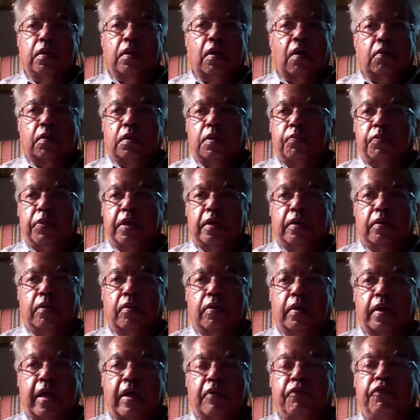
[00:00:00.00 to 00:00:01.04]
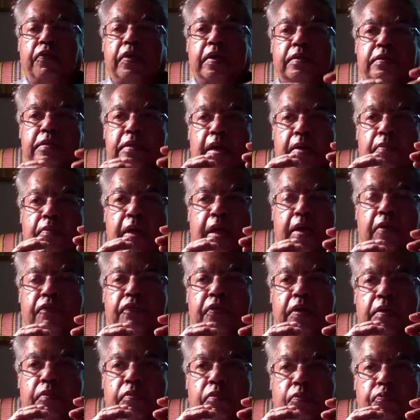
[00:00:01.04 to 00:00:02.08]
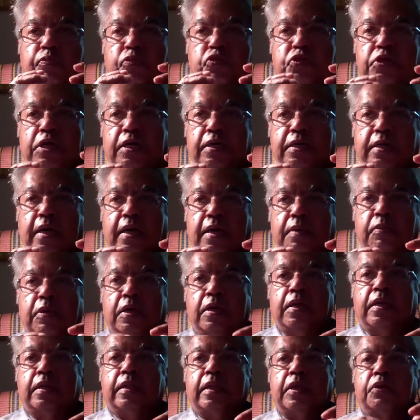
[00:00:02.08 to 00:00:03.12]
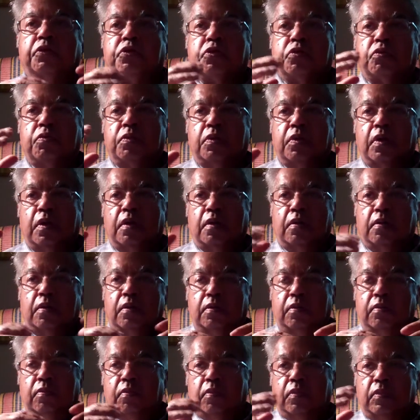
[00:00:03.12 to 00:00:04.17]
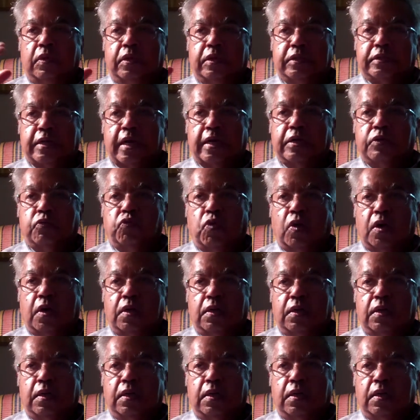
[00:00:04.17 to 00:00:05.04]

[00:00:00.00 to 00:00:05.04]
Not the big one. Every puja time, they used to design one